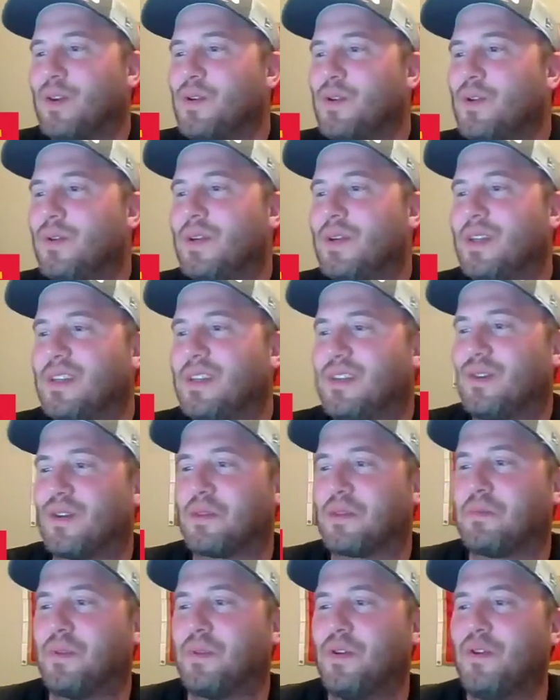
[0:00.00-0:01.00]
Who is your
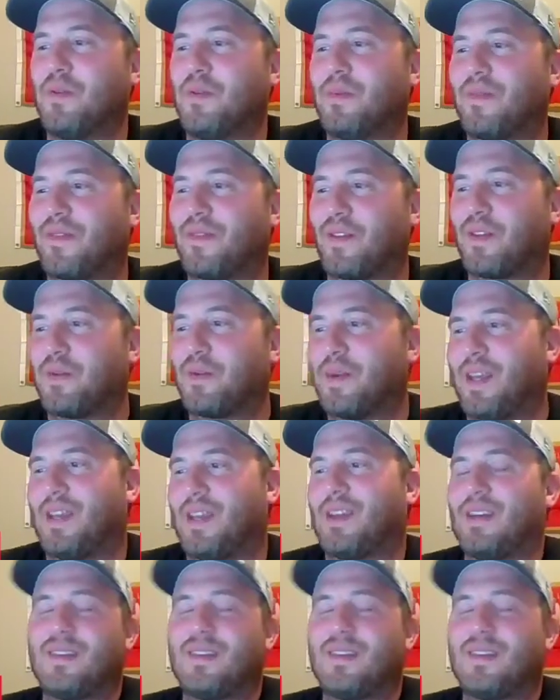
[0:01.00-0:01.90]
boom for the week?